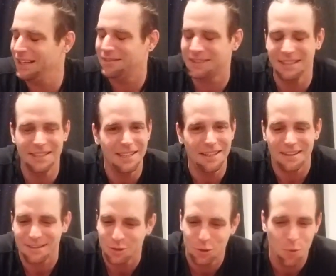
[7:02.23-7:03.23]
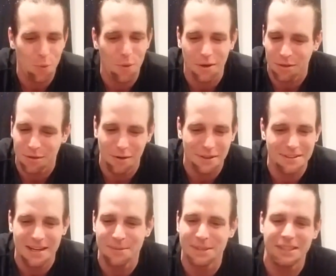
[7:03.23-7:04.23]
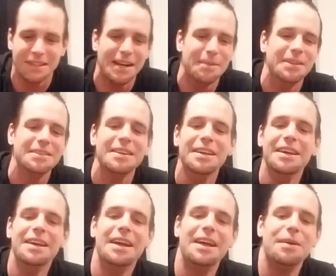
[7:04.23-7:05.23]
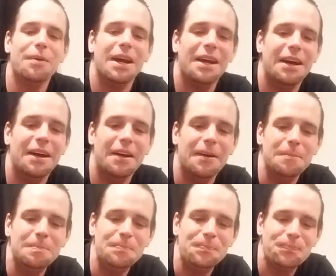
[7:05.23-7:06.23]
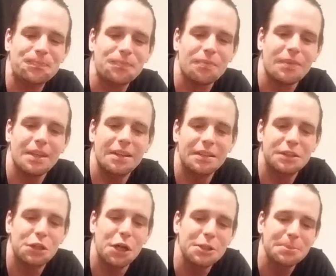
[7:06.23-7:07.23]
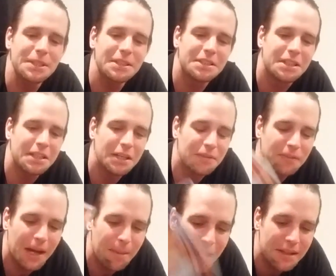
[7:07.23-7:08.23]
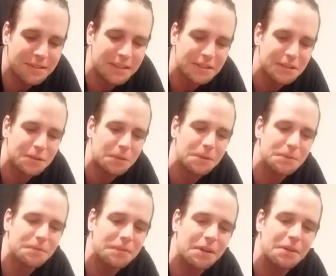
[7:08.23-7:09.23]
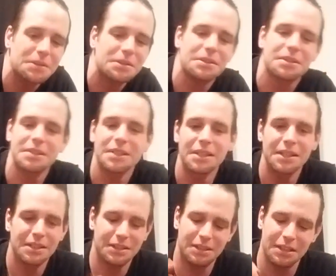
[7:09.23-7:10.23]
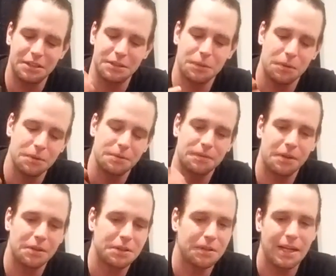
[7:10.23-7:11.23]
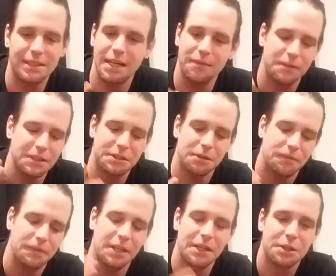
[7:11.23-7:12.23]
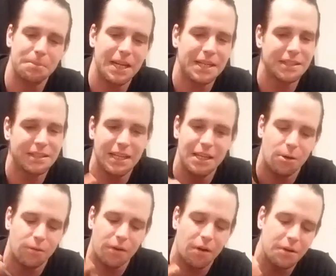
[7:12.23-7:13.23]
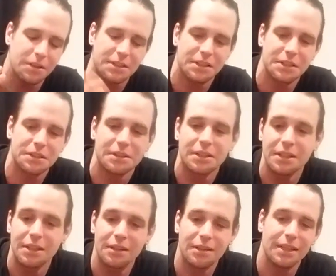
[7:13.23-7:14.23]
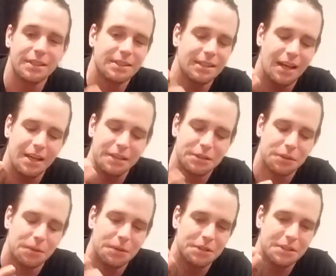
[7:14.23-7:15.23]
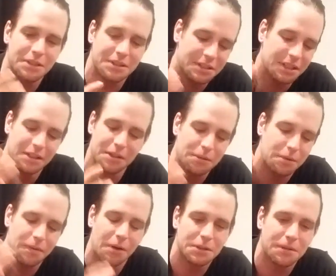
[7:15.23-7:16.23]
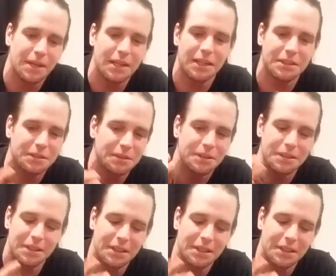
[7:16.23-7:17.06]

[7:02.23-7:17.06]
I've seen that like 20, 30 times in the comments. Anyway, uh, judgment is clarified by the Six of Swords reversed. Six of Swords reversed. So I definitely still feel like you're making this head over heart decision, okay? Because the Knight of Swords is still in the reverse right next to it.